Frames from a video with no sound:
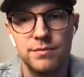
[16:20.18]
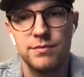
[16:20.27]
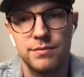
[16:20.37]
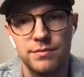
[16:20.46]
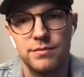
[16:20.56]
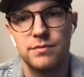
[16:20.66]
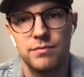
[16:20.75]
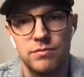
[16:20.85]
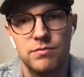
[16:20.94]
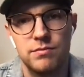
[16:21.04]

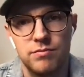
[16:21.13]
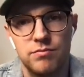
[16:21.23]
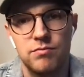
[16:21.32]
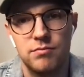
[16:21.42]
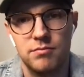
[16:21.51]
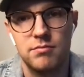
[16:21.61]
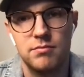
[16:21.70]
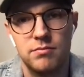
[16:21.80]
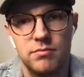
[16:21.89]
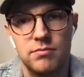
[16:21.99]

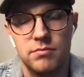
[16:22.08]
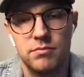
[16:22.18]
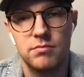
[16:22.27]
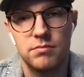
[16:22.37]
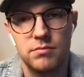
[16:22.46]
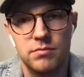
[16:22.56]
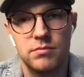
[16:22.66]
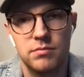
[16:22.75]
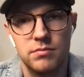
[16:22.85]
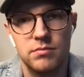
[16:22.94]

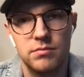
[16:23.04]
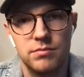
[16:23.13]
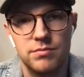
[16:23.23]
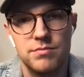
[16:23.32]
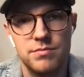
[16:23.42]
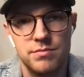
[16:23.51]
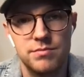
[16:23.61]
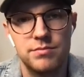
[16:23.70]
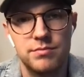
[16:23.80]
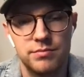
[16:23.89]

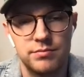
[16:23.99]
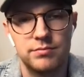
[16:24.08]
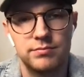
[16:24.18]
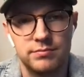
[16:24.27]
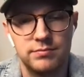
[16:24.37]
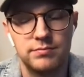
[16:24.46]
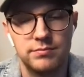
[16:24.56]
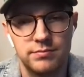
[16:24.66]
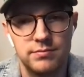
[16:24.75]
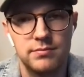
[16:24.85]

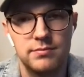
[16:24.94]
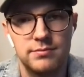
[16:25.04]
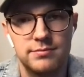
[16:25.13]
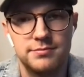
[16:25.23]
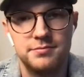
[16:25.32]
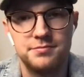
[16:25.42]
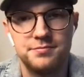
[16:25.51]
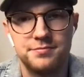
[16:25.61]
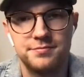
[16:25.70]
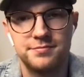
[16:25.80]

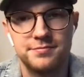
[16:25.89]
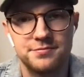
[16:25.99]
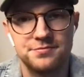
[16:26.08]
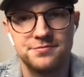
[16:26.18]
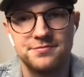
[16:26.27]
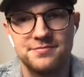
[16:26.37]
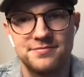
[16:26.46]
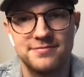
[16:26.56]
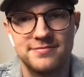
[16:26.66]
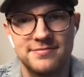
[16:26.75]

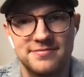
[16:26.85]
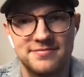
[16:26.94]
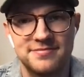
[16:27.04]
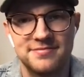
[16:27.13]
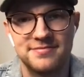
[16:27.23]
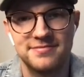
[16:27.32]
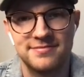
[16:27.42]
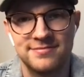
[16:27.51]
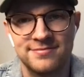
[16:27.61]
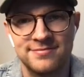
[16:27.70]

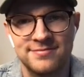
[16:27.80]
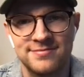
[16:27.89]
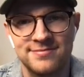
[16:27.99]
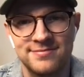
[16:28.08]
(not speaking)